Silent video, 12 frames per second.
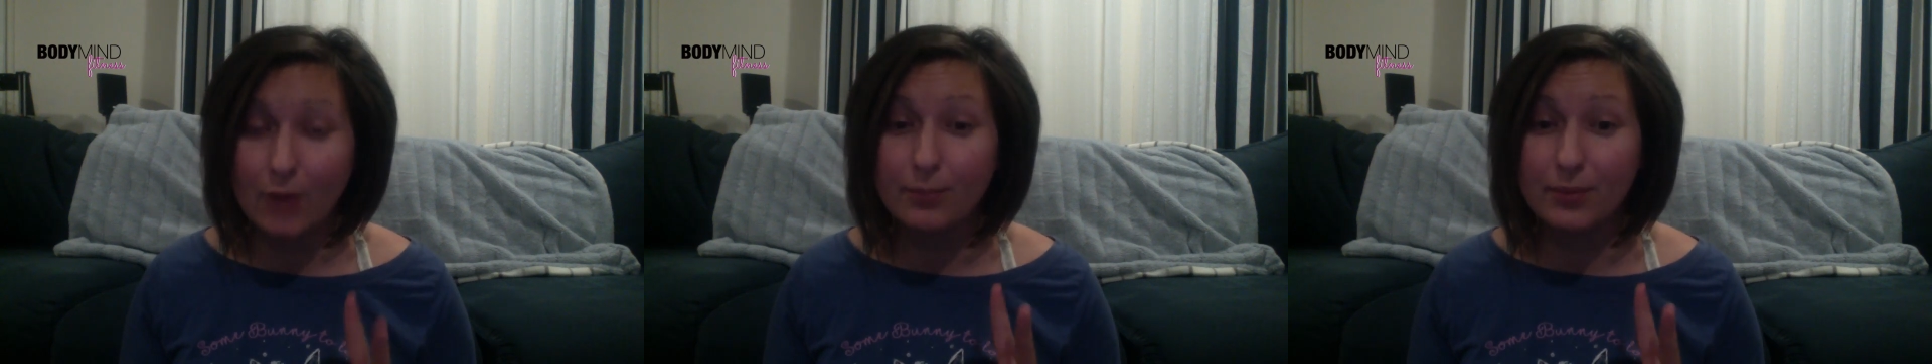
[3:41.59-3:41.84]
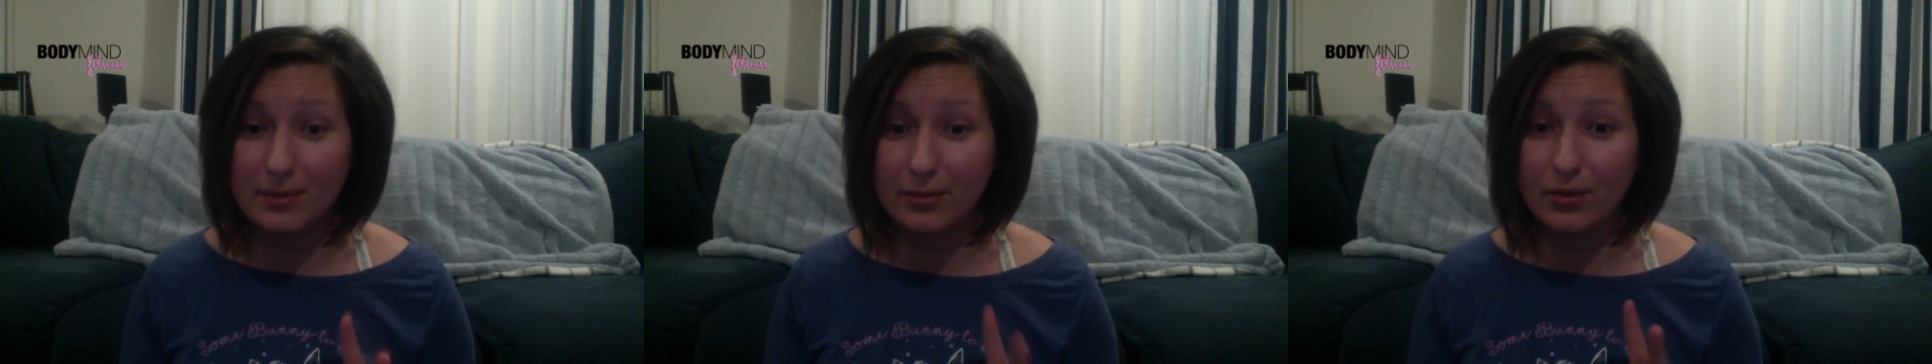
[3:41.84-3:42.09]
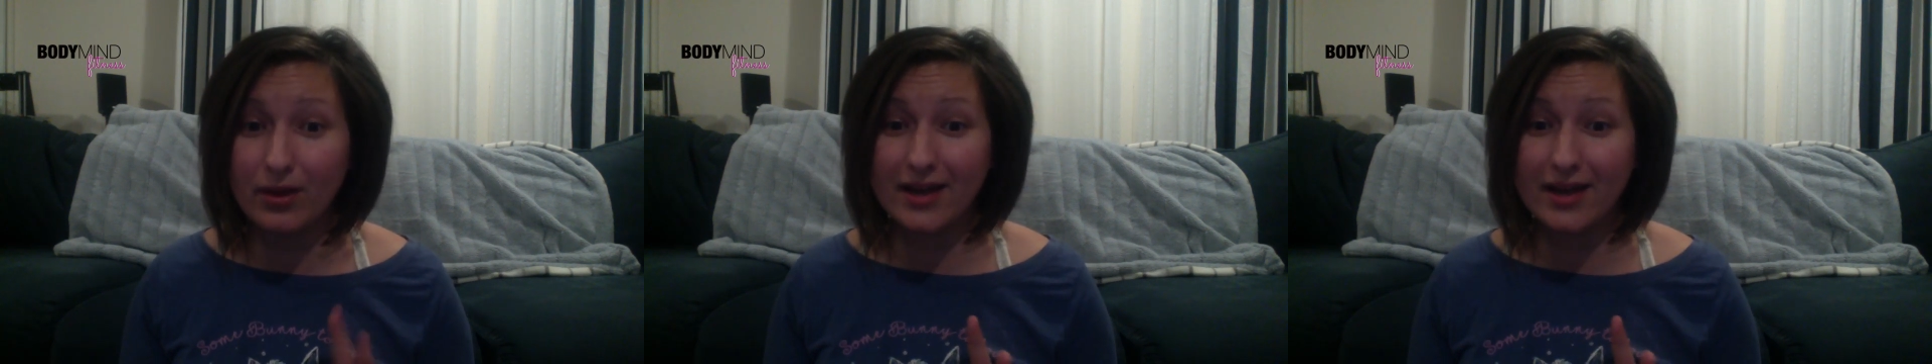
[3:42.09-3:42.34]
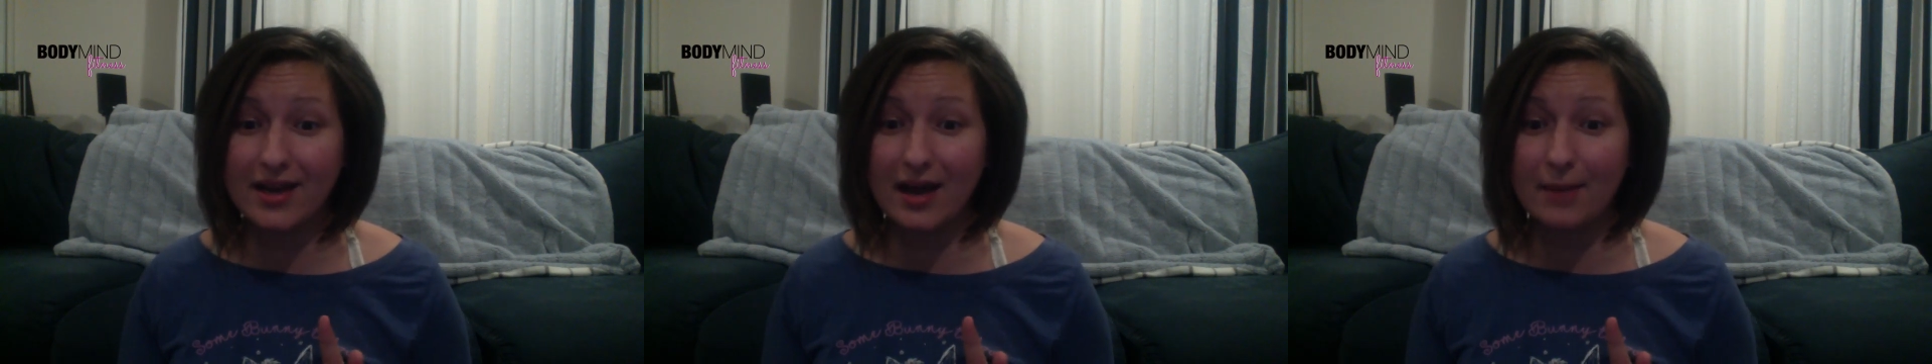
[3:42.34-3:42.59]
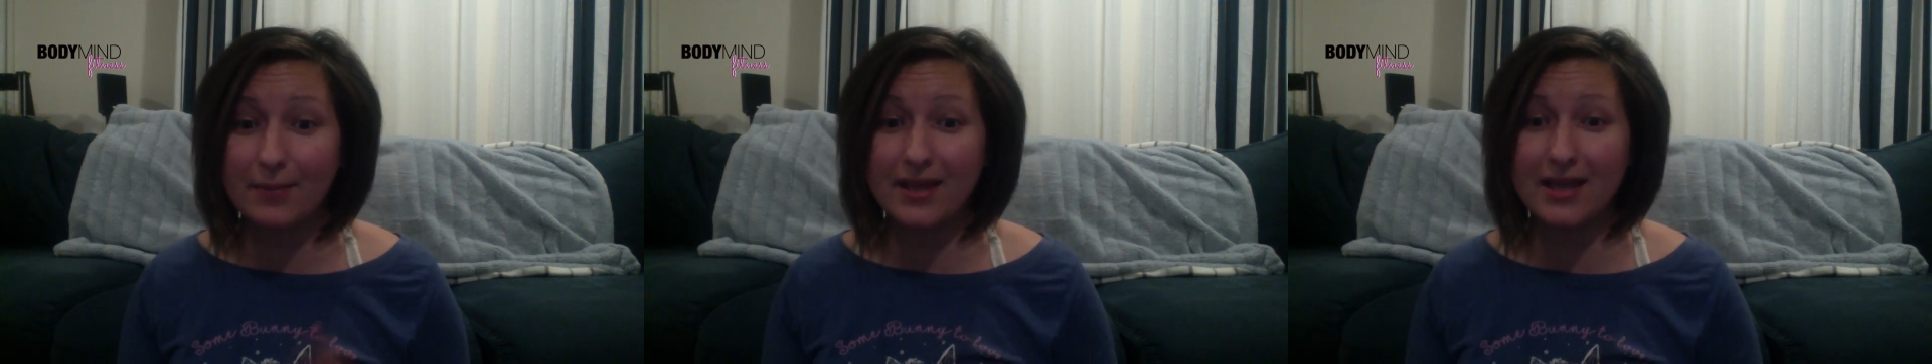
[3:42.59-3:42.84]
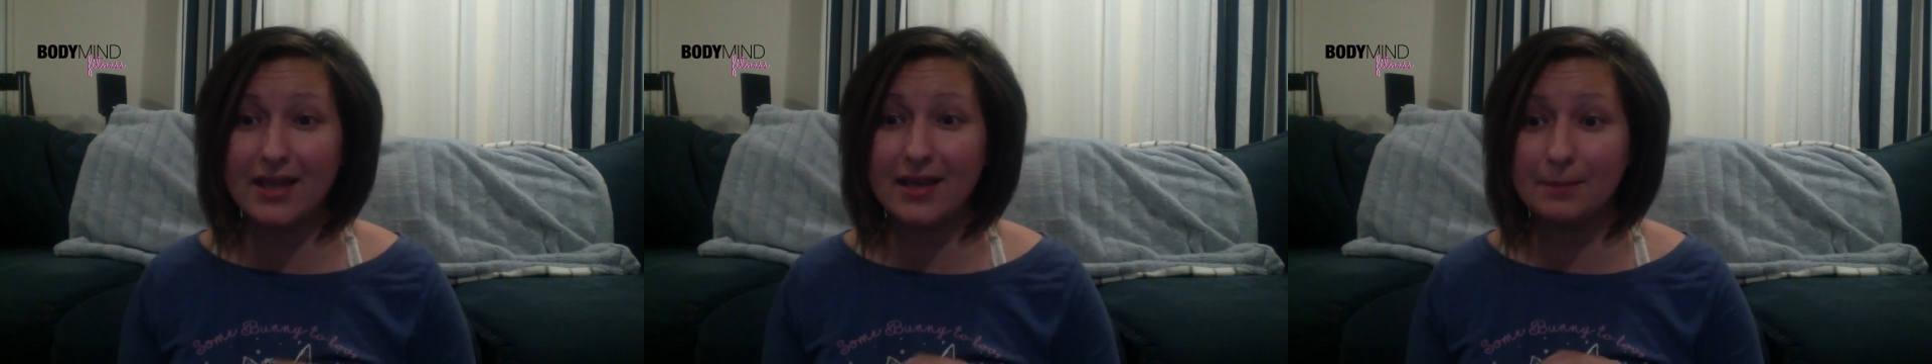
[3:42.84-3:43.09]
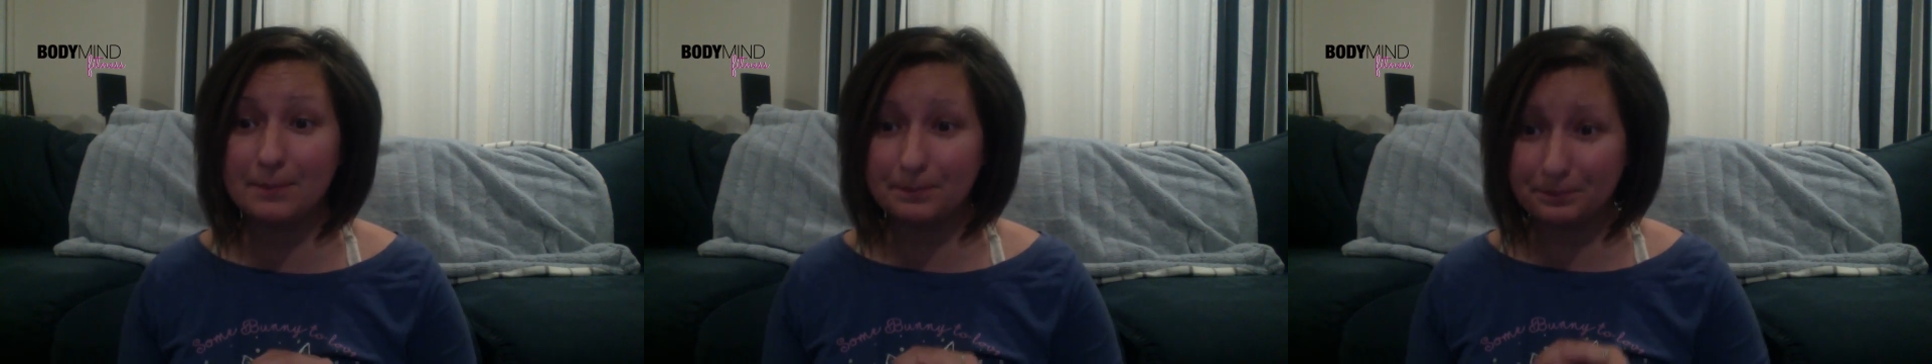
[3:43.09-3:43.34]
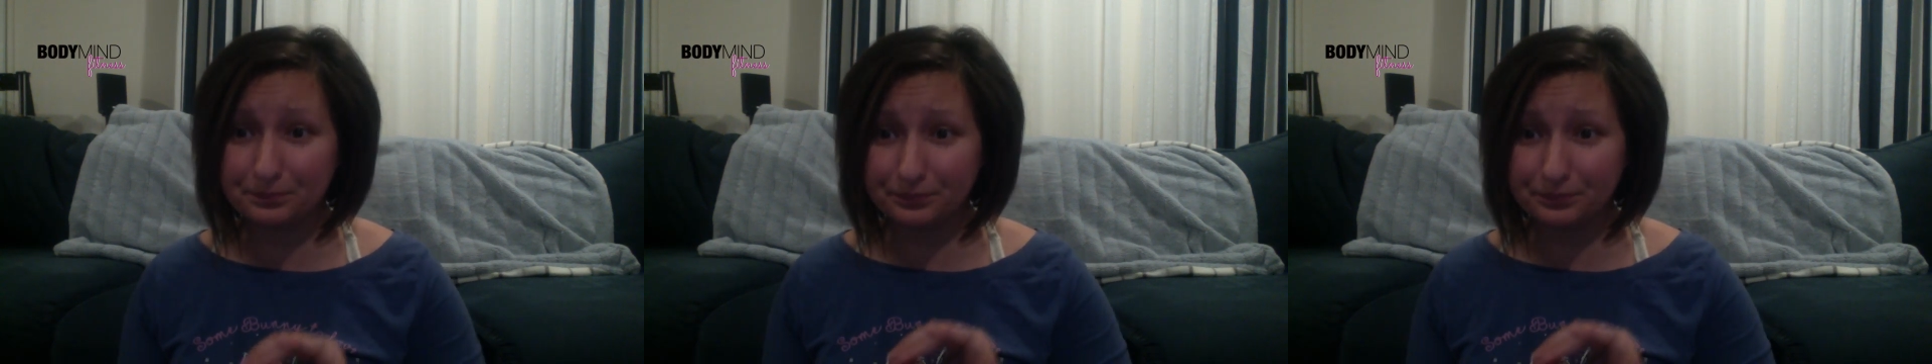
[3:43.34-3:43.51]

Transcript: people end up in